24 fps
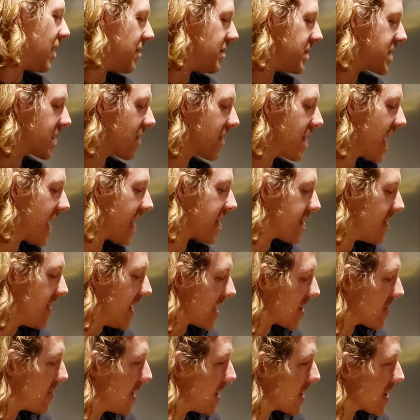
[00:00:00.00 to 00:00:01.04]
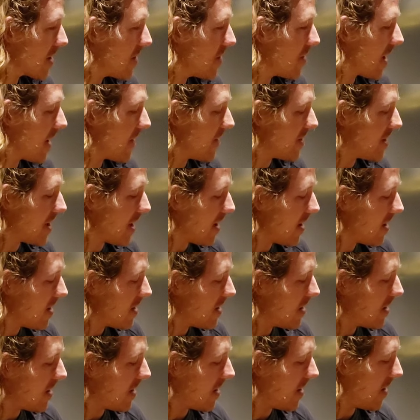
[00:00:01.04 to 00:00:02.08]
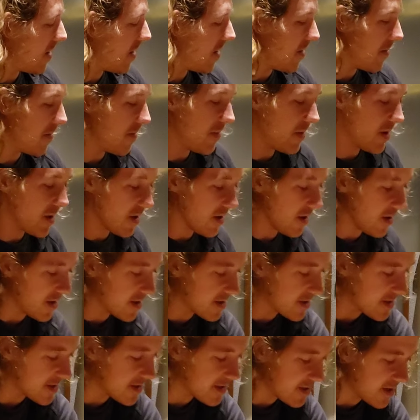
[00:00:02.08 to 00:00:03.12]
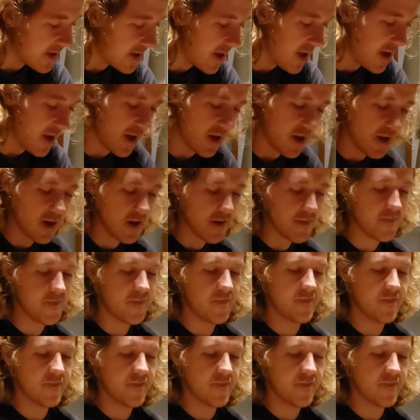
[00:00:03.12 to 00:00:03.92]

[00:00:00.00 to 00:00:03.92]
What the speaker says: So yeah, so that's basically what I've done. Let's see.